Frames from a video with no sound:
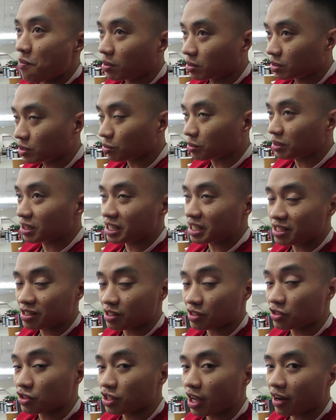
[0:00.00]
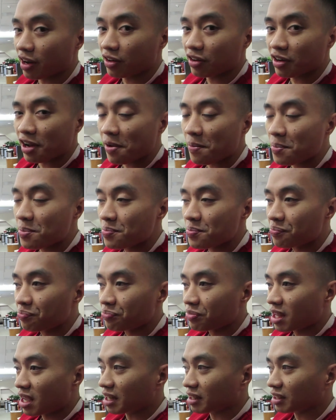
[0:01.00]
to release this Saturday
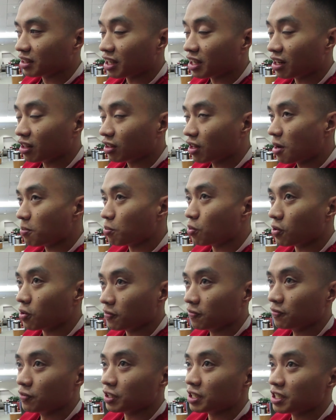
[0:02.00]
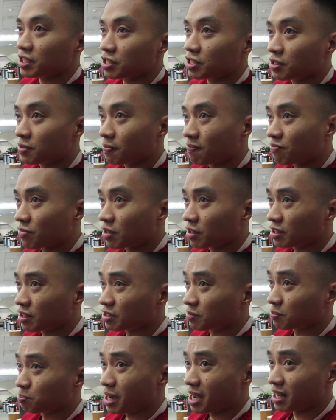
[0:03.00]
and get a lot more footage
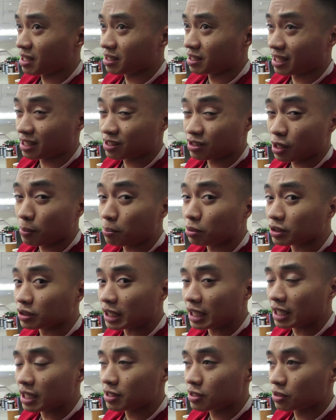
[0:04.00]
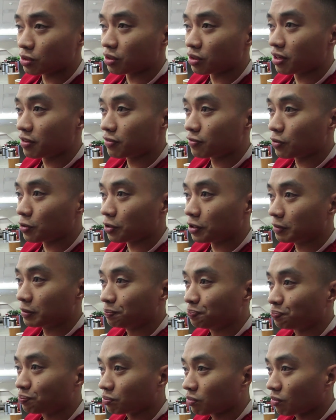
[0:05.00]
these next couple days so therefore
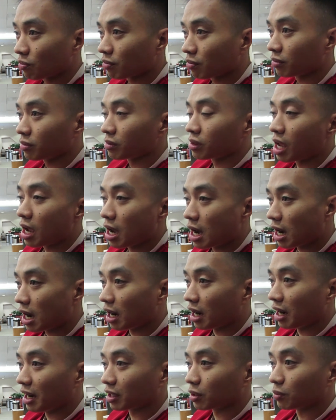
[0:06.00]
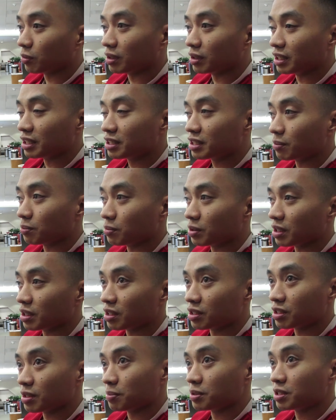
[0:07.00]
uh, I can release them in
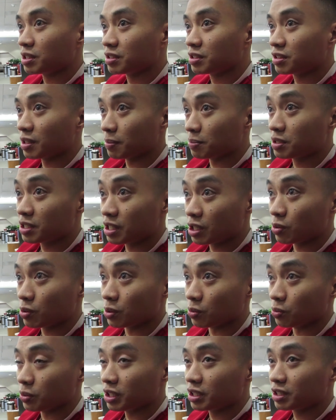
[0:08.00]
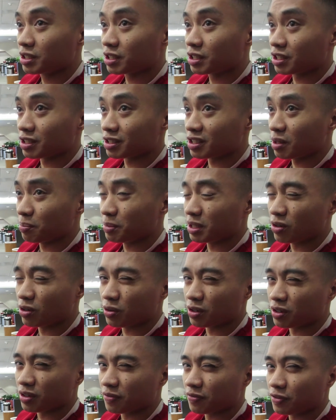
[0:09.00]
sub subsequent weeks because I'll be
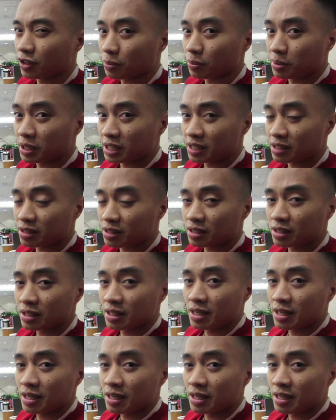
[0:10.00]
going to the Philippines